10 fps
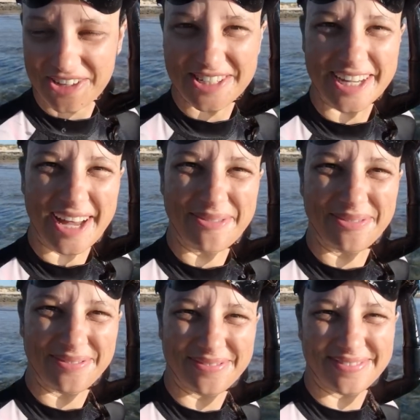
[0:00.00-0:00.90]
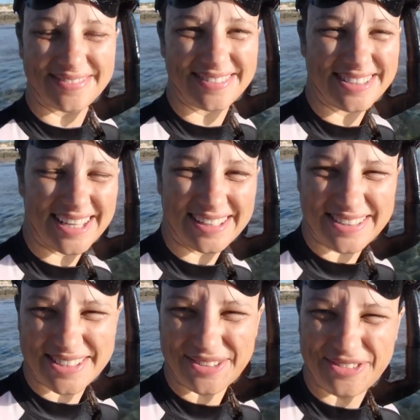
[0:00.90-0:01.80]
a good time seeing
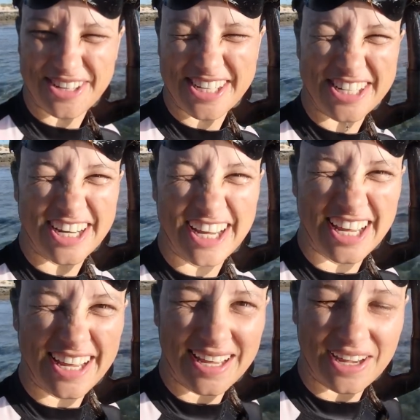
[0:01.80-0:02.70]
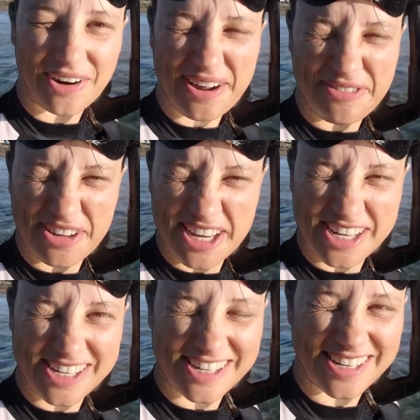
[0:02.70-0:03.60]
lots of fish.
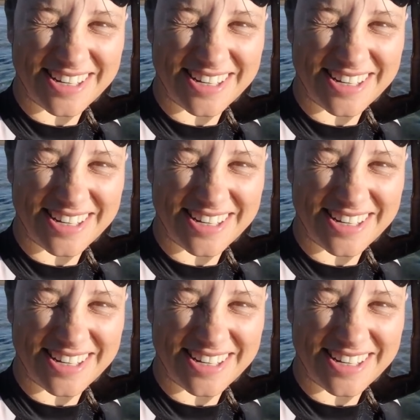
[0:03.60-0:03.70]
Crayfish,